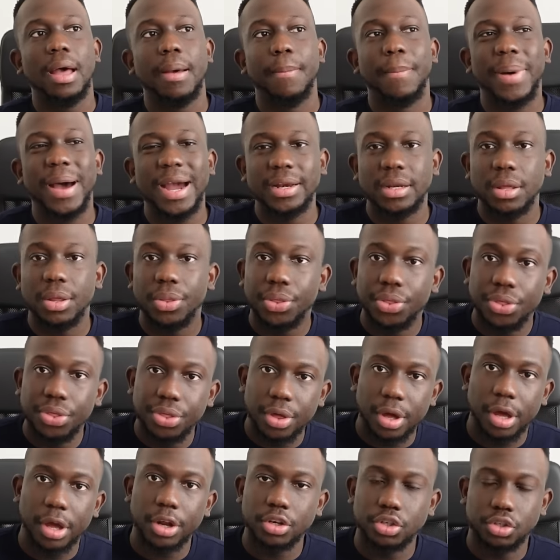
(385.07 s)
by the
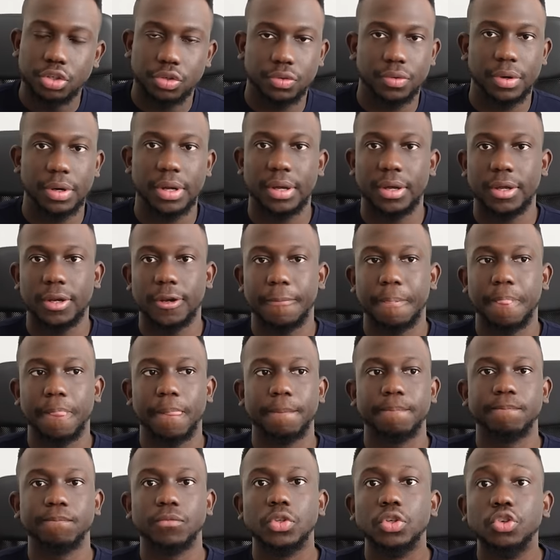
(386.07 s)
third trade,
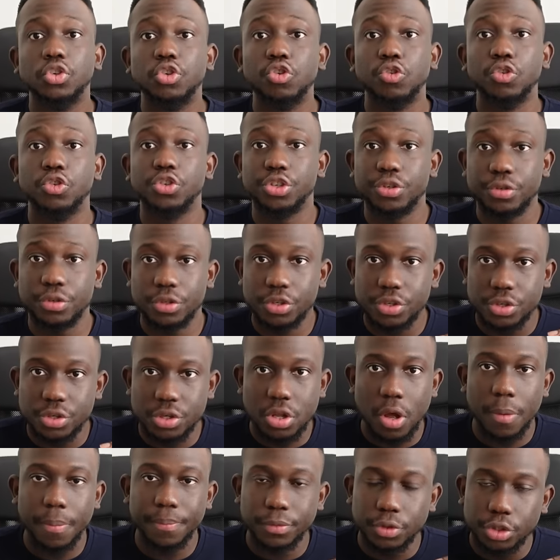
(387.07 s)
you should
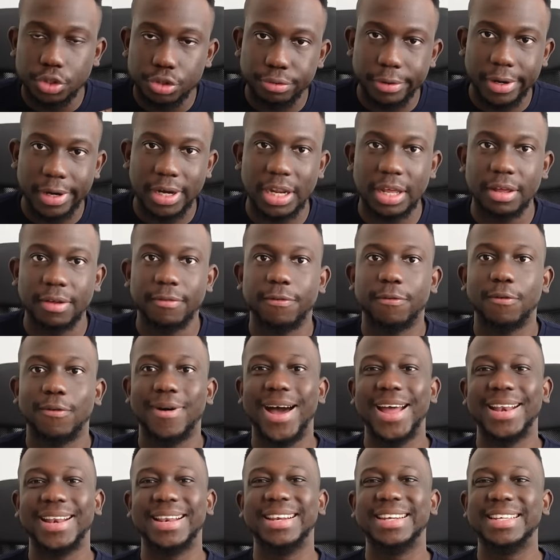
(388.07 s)
stop trading
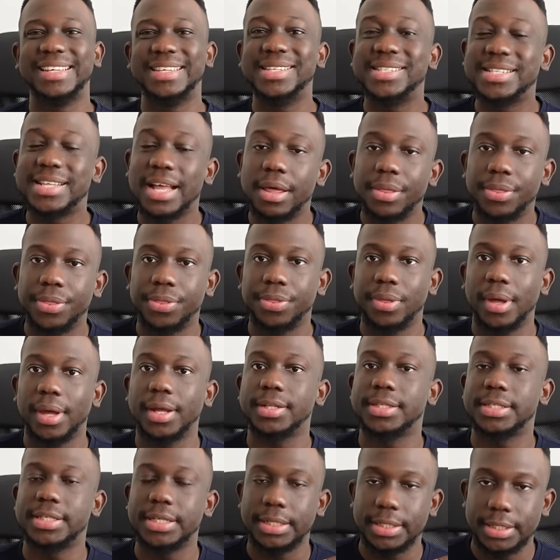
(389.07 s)
for at least
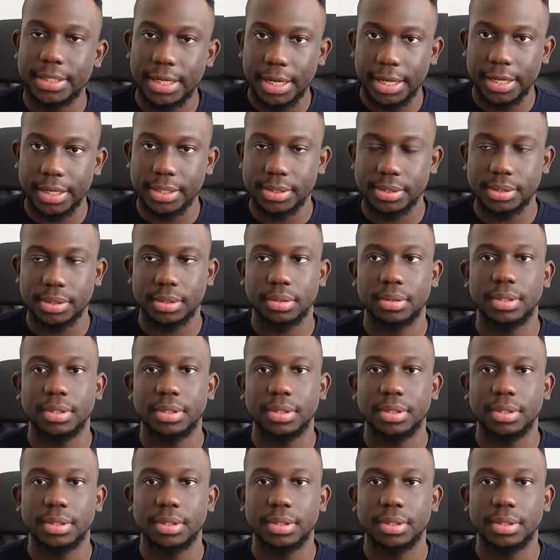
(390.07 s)
30 days.